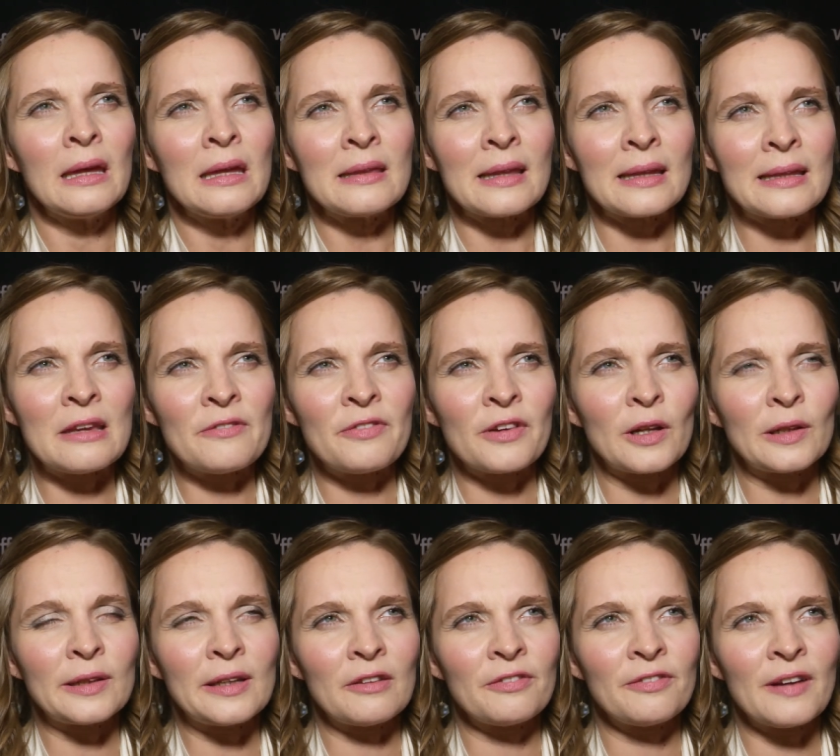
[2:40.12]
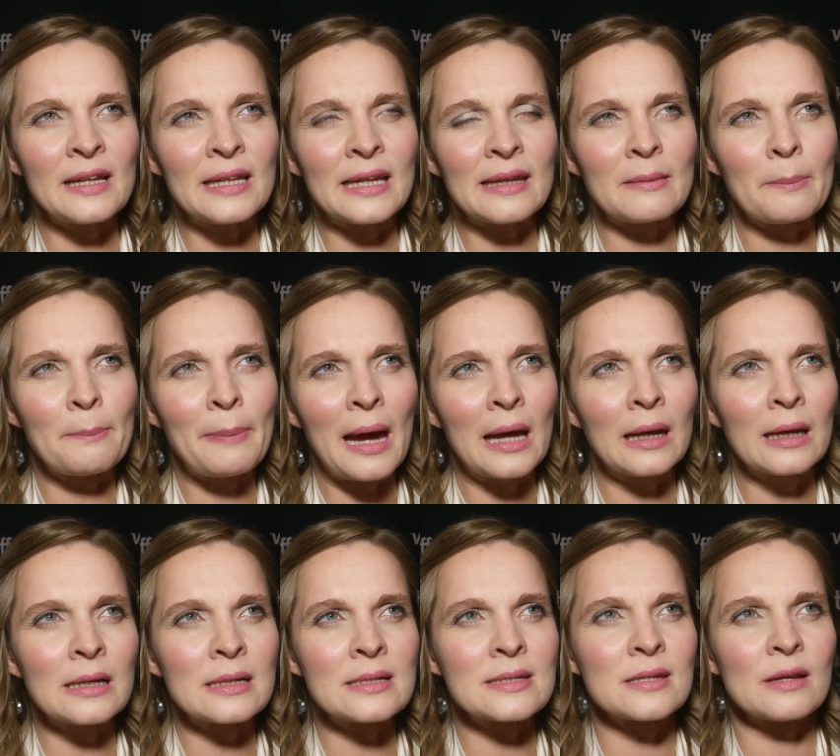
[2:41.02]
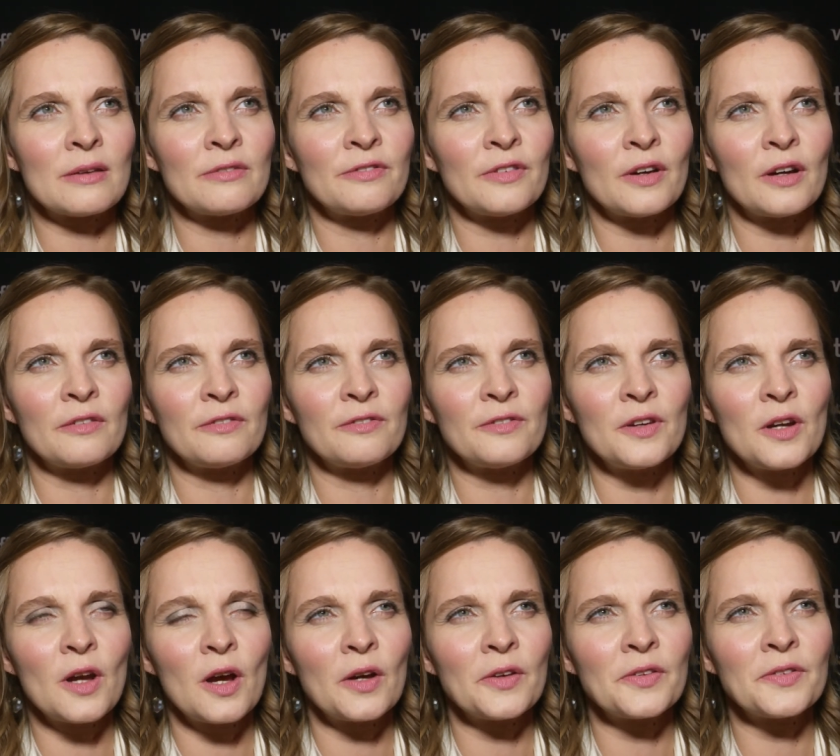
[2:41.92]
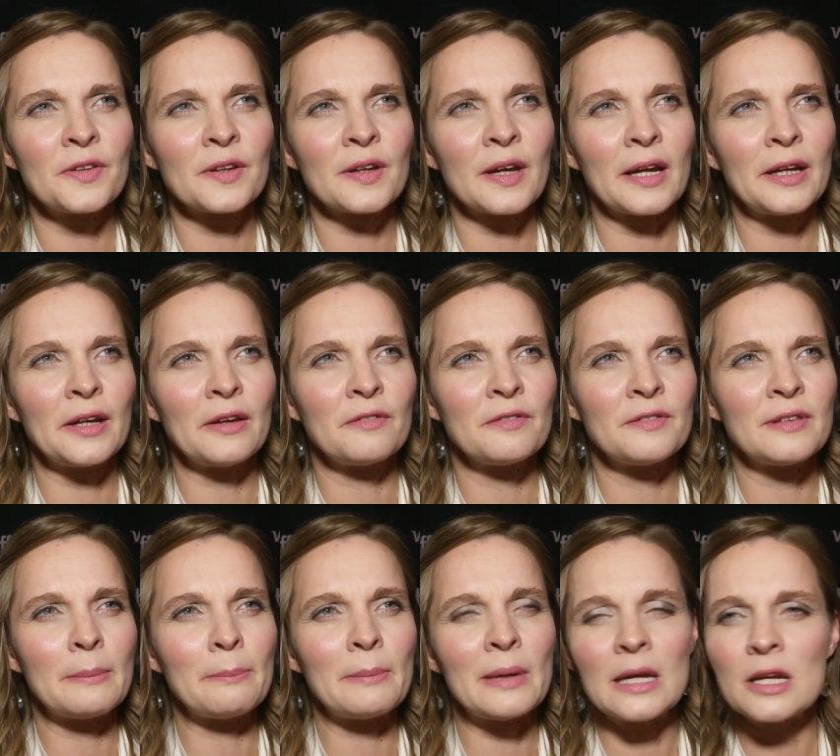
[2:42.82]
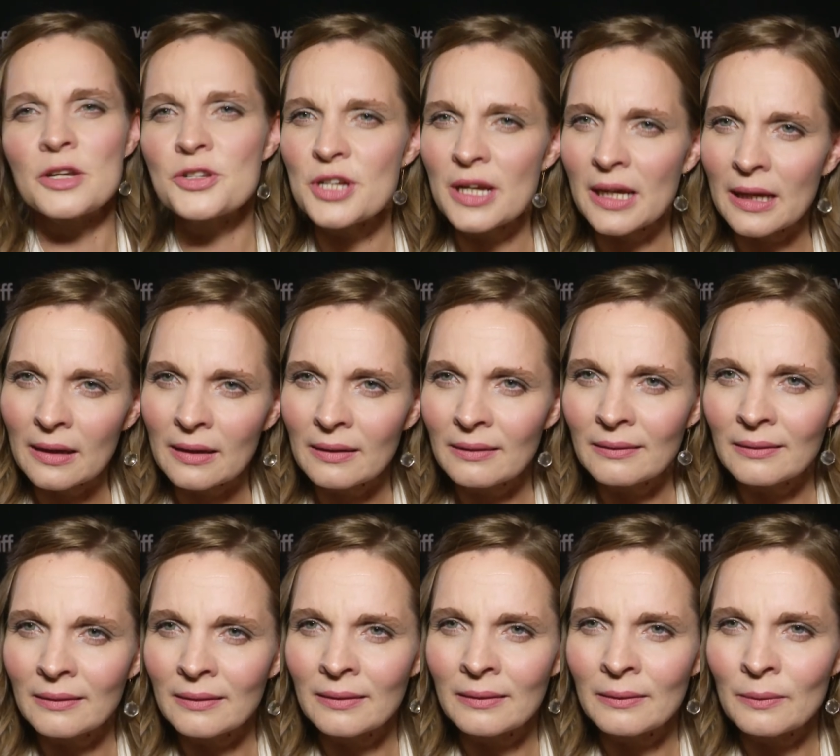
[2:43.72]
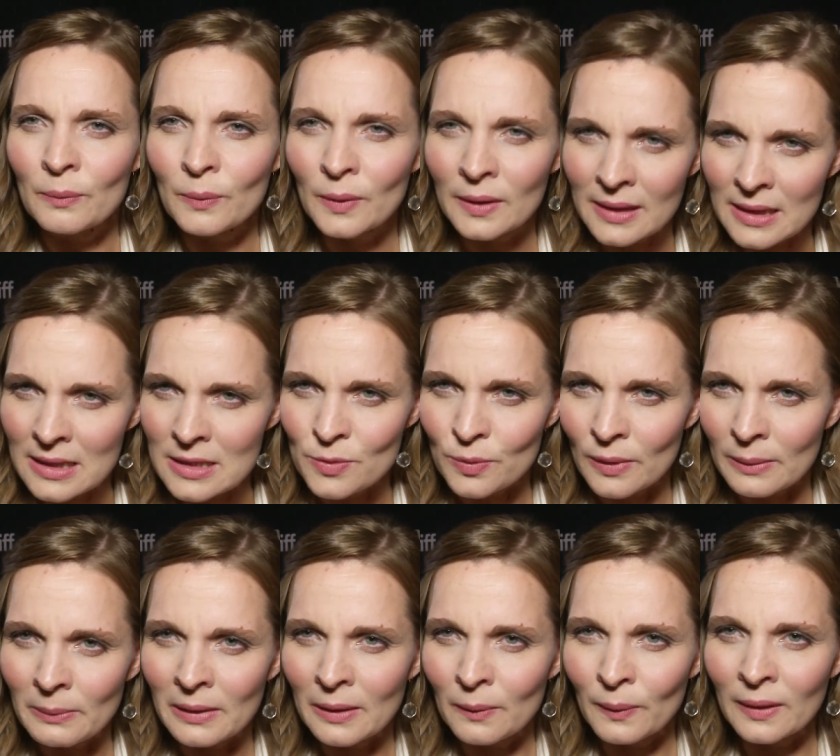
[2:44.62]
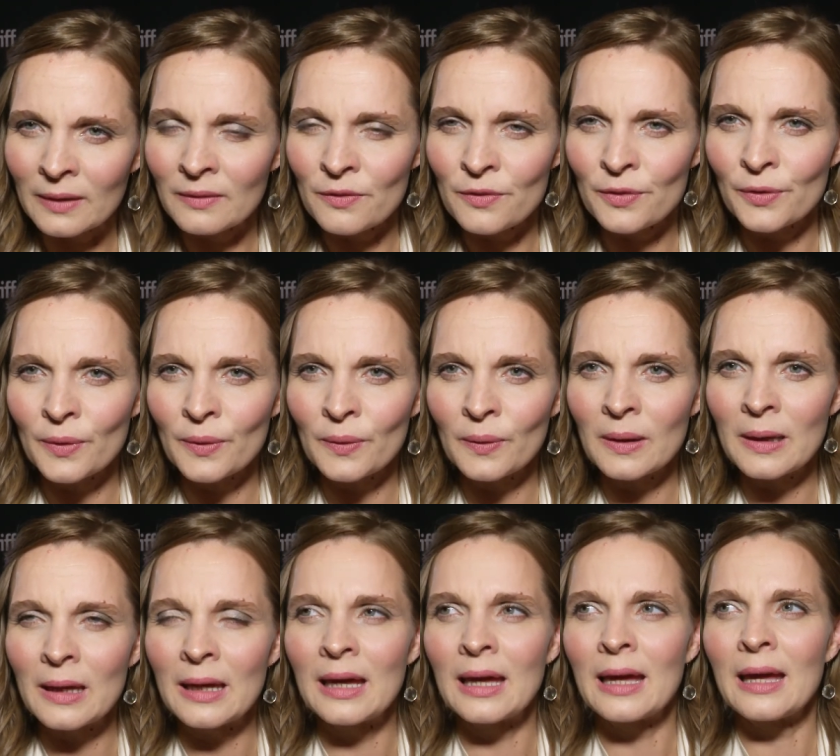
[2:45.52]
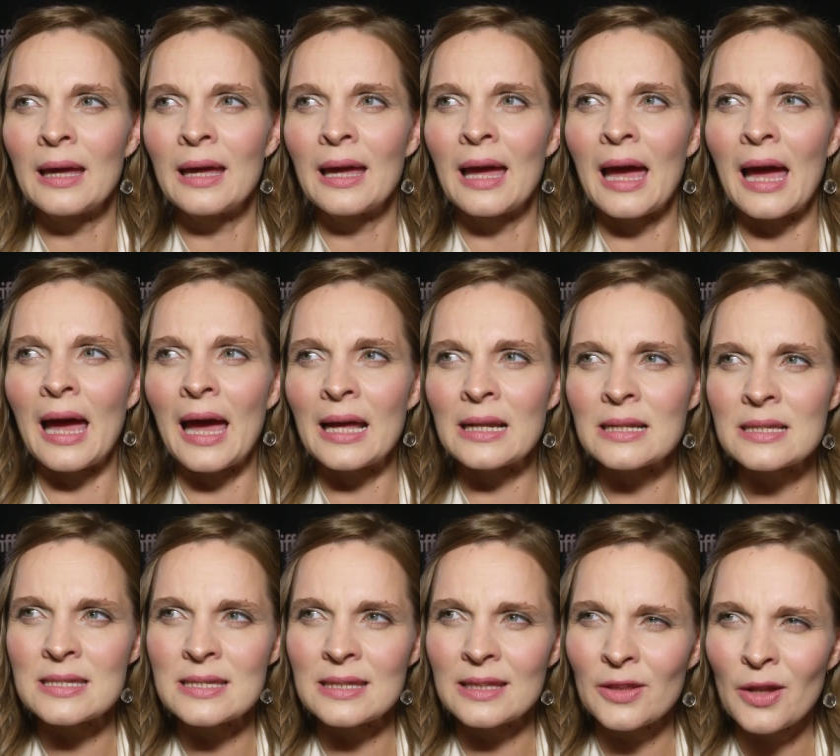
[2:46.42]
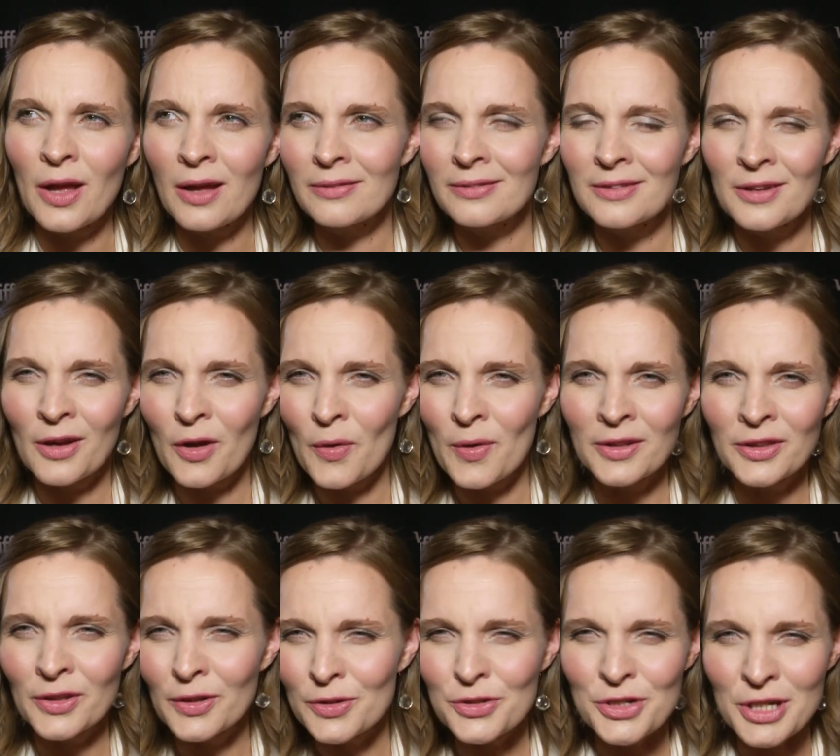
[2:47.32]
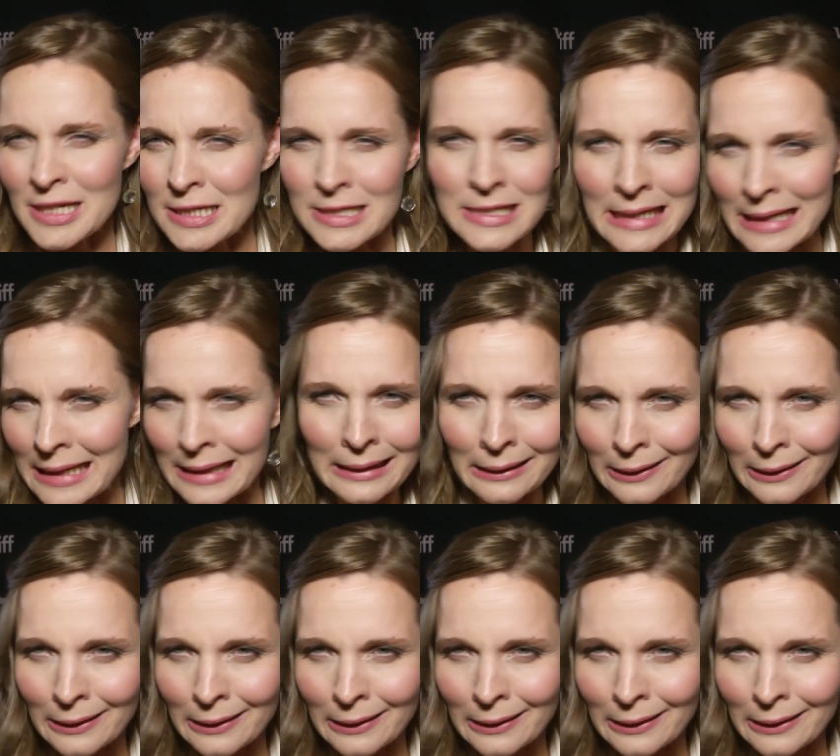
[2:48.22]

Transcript: the difficulty of finding the balance of of not kind of diminishing what these women went through, and not going too cheesy